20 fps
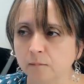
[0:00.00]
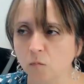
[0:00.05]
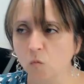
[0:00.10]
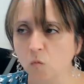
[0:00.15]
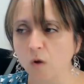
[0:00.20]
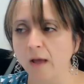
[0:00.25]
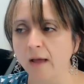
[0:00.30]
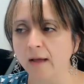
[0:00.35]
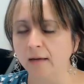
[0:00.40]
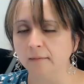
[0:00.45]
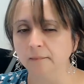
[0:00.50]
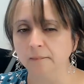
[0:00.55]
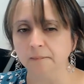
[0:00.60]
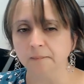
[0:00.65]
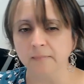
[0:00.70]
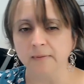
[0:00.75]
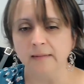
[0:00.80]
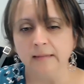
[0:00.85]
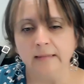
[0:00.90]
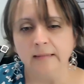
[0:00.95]
Okay.
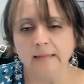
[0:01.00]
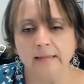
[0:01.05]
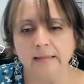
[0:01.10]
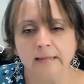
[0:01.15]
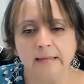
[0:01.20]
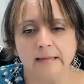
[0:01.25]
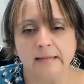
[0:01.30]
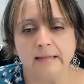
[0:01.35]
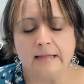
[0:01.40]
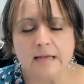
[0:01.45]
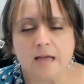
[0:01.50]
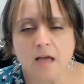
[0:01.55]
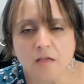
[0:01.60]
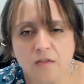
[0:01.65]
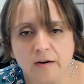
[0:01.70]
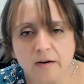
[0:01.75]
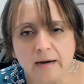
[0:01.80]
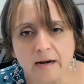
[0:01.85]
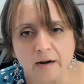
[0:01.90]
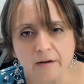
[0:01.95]
The
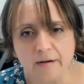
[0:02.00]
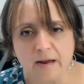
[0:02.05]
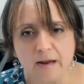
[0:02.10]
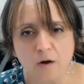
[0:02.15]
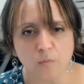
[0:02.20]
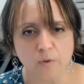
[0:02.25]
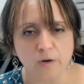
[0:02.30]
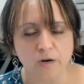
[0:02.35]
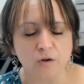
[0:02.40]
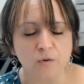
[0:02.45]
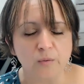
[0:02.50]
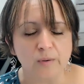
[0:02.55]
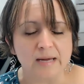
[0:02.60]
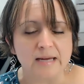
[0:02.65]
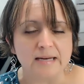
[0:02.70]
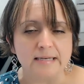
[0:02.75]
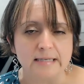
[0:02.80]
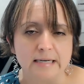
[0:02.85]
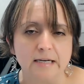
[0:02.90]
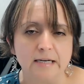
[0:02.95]
other area where you
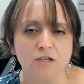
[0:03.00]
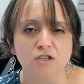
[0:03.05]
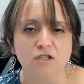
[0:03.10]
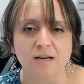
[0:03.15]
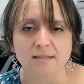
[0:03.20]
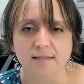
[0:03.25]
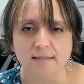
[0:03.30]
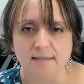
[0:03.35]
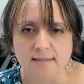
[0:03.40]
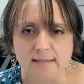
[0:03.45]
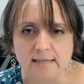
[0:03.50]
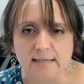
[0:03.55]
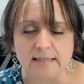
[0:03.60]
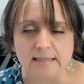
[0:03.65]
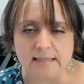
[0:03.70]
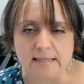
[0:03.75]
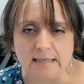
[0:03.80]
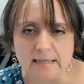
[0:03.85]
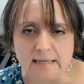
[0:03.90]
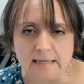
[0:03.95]
can teach as a
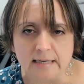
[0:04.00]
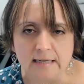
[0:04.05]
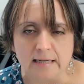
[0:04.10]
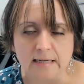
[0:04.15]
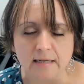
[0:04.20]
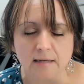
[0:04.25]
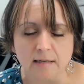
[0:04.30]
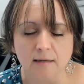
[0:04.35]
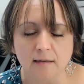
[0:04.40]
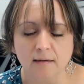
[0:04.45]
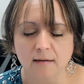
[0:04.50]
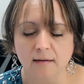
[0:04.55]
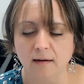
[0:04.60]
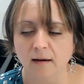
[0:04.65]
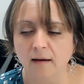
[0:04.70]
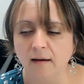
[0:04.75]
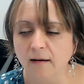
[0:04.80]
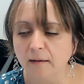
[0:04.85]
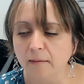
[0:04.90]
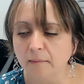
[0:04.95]
CTE
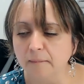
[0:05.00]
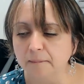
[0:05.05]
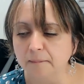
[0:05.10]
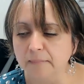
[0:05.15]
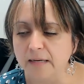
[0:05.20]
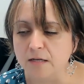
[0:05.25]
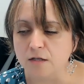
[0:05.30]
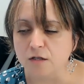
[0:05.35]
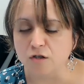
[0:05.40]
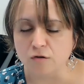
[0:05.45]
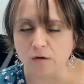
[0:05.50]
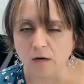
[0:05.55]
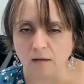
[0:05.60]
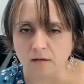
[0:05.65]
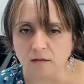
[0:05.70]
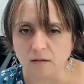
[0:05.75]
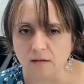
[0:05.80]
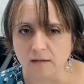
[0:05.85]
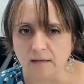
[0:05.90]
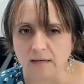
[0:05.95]

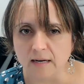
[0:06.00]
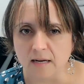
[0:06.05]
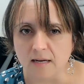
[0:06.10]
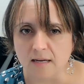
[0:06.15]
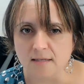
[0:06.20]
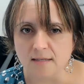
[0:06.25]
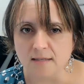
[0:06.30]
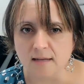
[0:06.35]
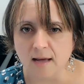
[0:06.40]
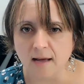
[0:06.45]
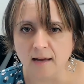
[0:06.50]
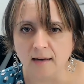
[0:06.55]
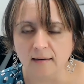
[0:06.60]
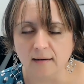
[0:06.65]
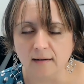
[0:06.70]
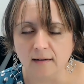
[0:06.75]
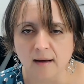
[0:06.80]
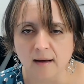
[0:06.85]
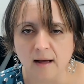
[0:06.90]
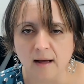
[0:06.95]
instructor is at
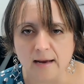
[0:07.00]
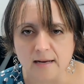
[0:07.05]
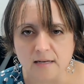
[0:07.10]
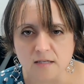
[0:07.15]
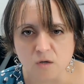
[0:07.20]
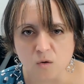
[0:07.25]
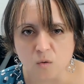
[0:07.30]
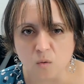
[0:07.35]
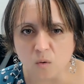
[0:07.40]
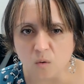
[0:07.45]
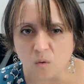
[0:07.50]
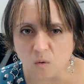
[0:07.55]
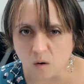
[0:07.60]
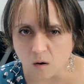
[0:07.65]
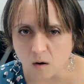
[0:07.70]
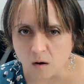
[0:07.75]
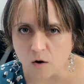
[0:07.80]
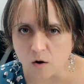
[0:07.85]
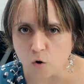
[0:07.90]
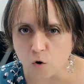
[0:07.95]
a high school or
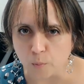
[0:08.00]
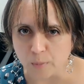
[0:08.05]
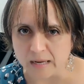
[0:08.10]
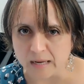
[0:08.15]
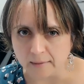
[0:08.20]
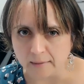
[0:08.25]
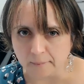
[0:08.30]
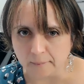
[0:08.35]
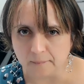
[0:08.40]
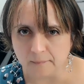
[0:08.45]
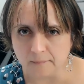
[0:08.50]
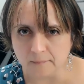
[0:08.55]
ROP.